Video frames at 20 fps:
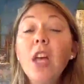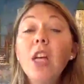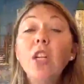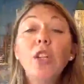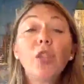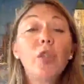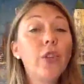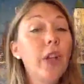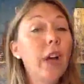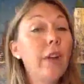
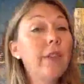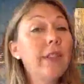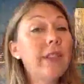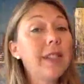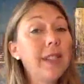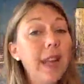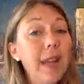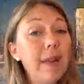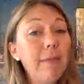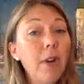So now the
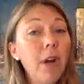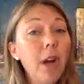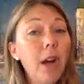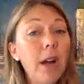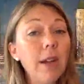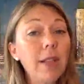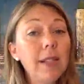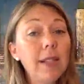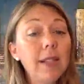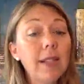same
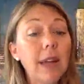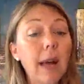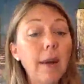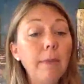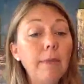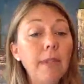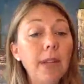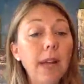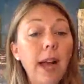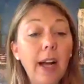
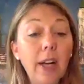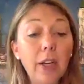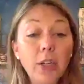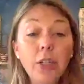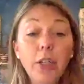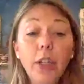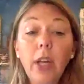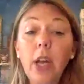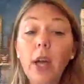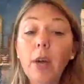concept
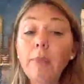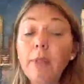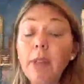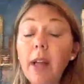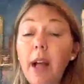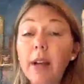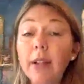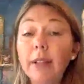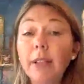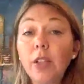actually
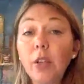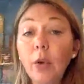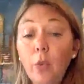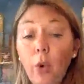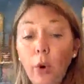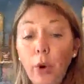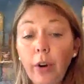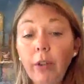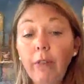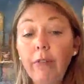applies to
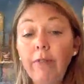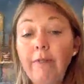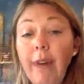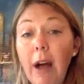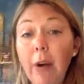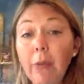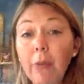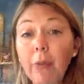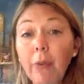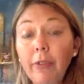word of
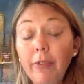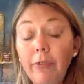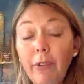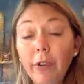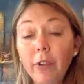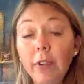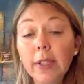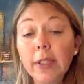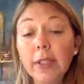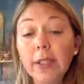mouth
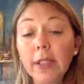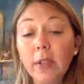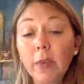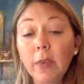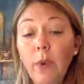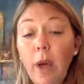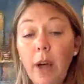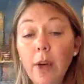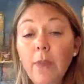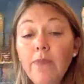referrals as
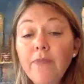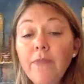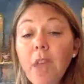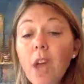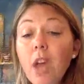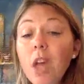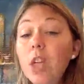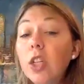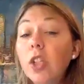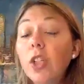well.
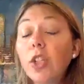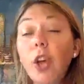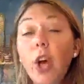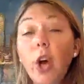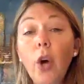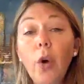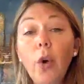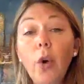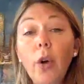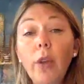
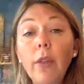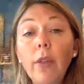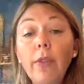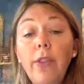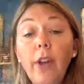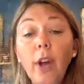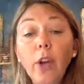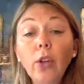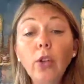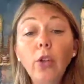So
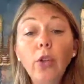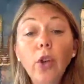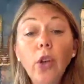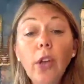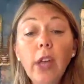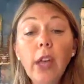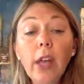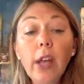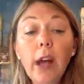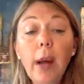they're
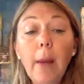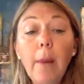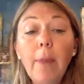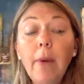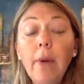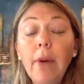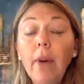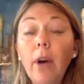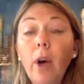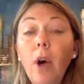looking up
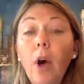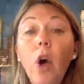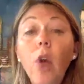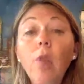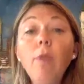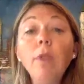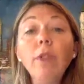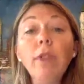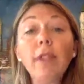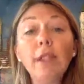
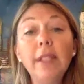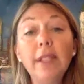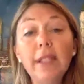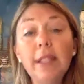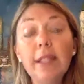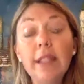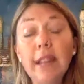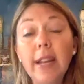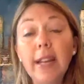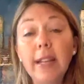almost
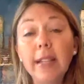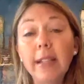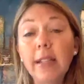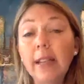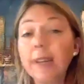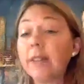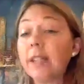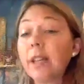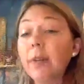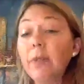
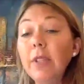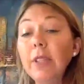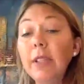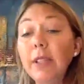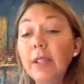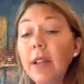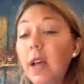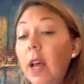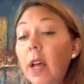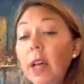instantaneously. If someone
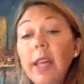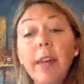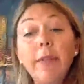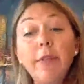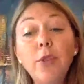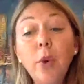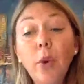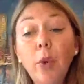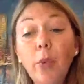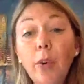
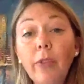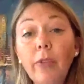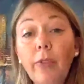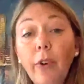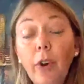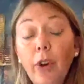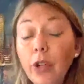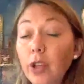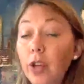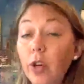gives you a
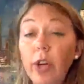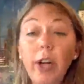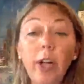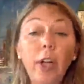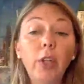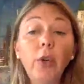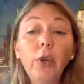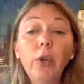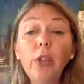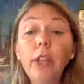referral, you're going
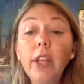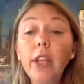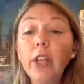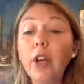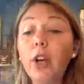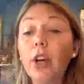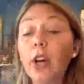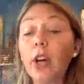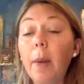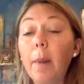to Google it,
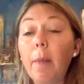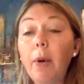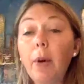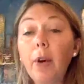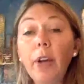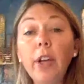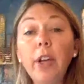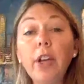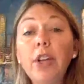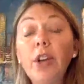you're going to
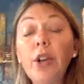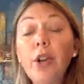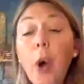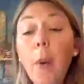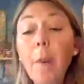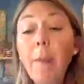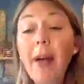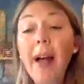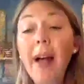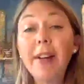put it in your
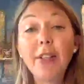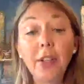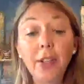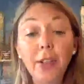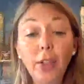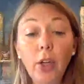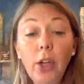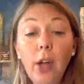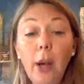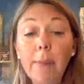notepad to
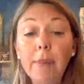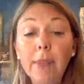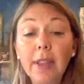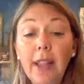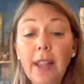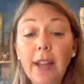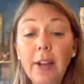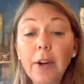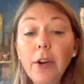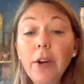look up
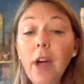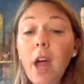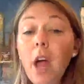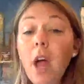later.